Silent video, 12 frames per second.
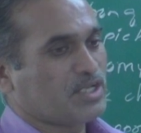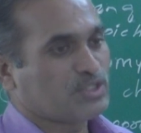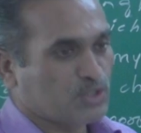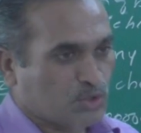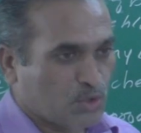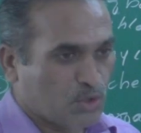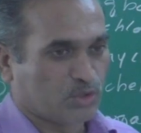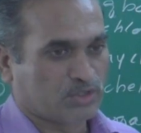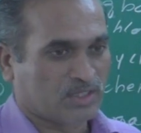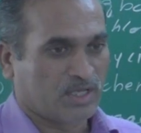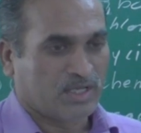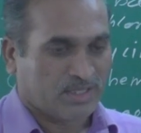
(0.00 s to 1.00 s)
is
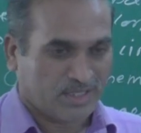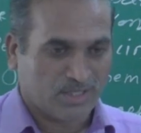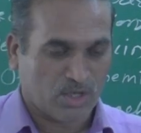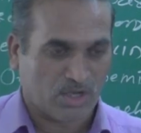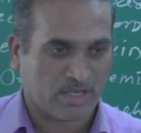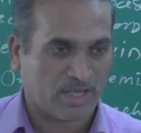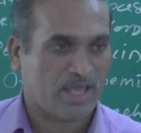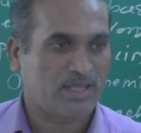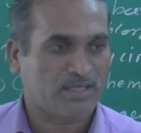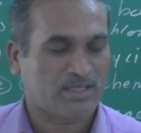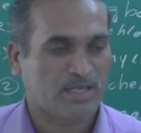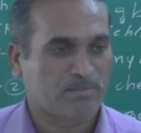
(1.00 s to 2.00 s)
used in
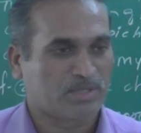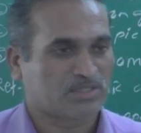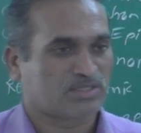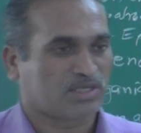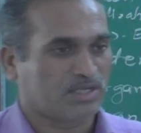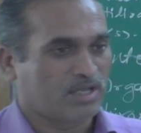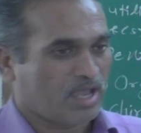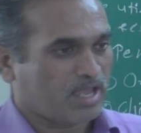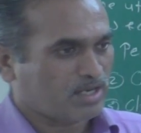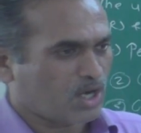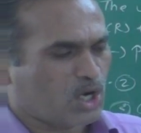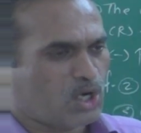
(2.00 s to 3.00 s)
organic chemistry?
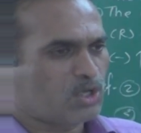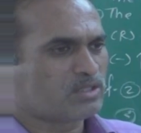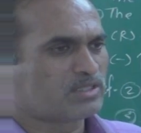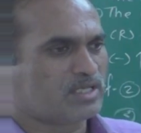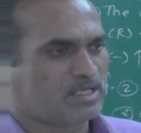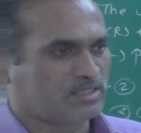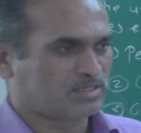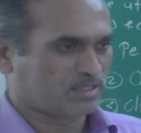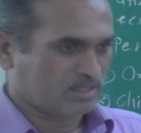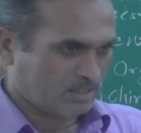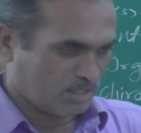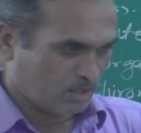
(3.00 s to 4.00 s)
And all these
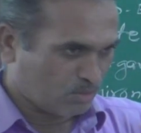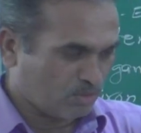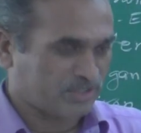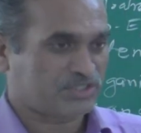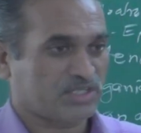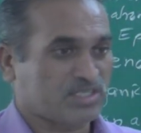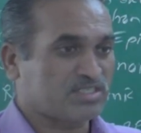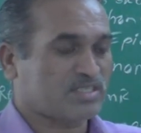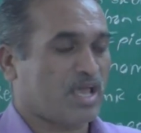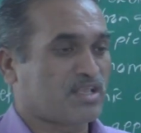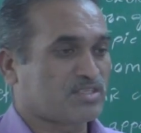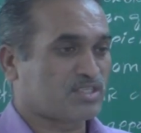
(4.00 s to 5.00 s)

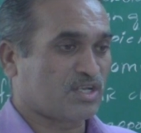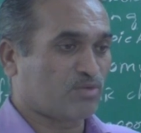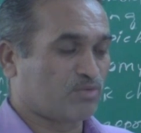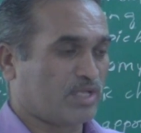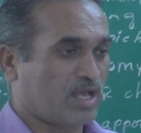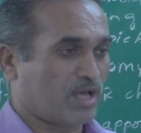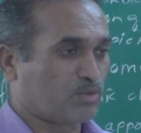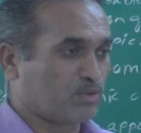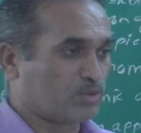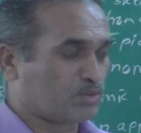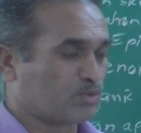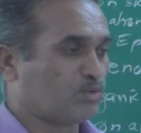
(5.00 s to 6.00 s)
questions answer we are
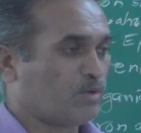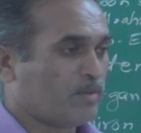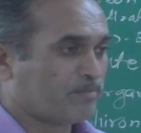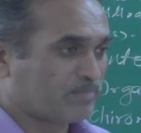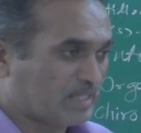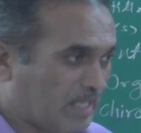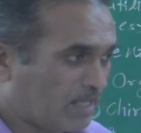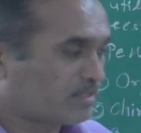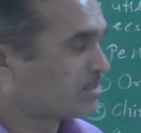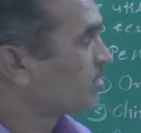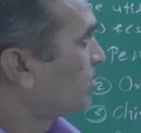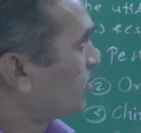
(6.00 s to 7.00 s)
going to
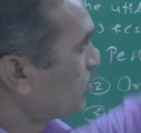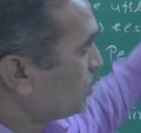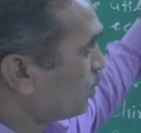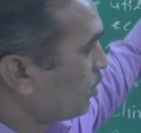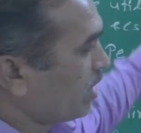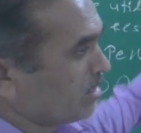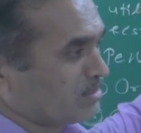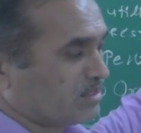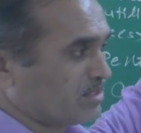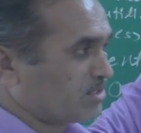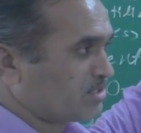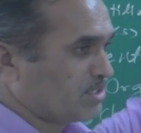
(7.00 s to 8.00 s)
get during
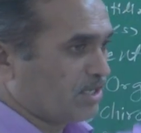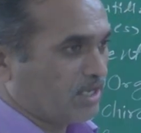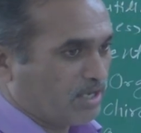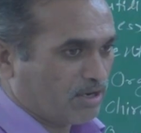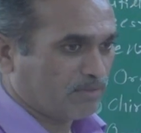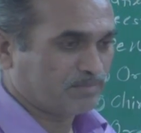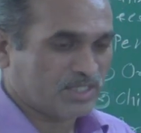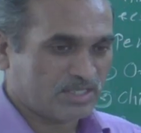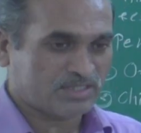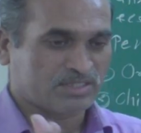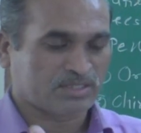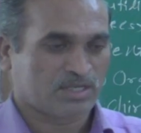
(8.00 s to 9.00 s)
the study of
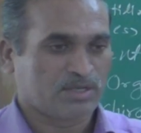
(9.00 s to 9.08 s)
this